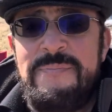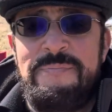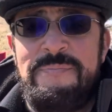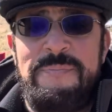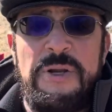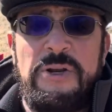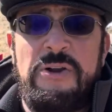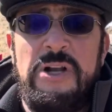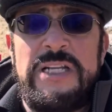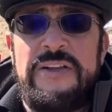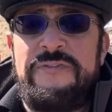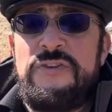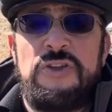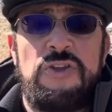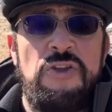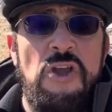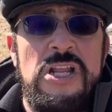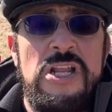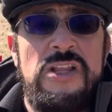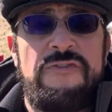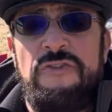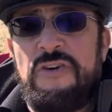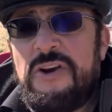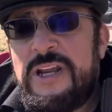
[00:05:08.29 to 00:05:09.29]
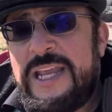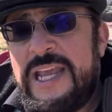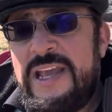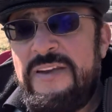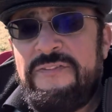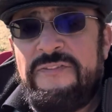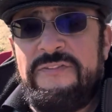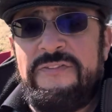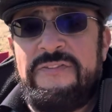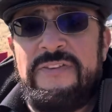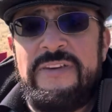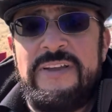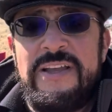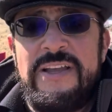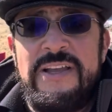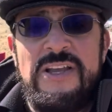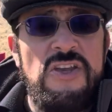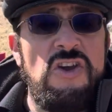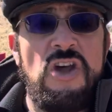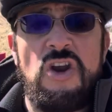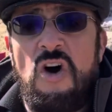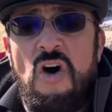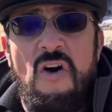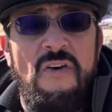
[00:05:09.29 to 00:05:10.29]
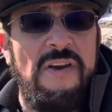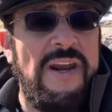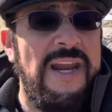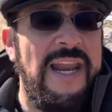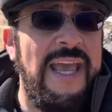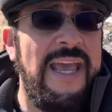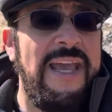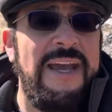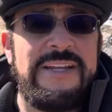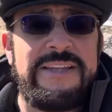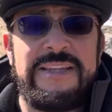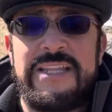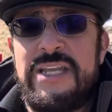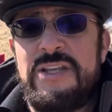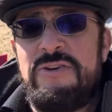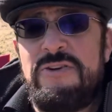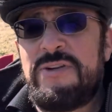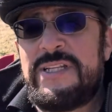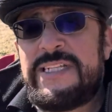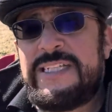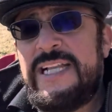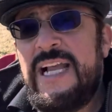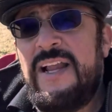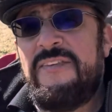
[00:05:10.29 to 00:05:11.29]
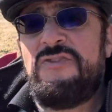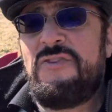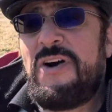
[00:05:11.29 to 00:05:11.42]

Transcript: Because if you don't forgive, you're only hurting yourself.